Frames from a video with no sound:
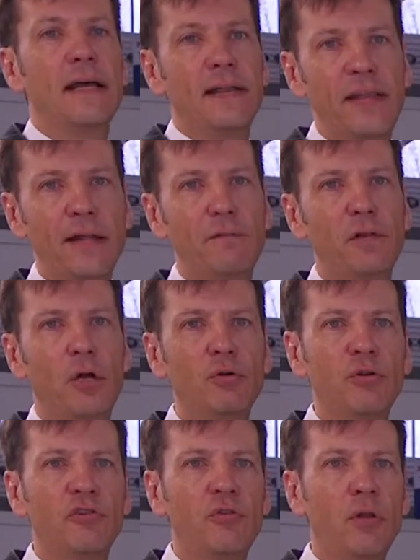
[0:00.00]
That flow
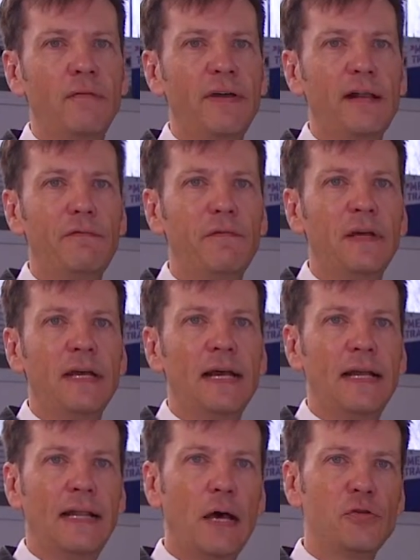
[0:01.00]
control valve
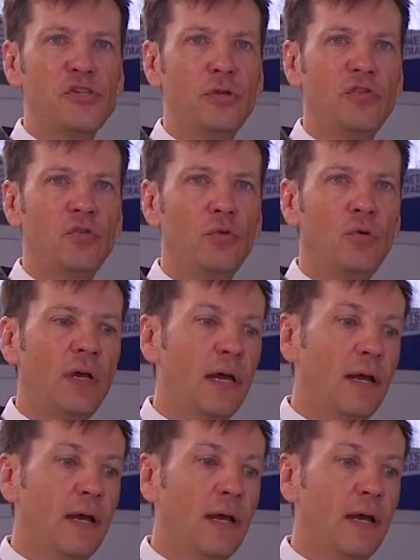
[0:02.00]
allows you to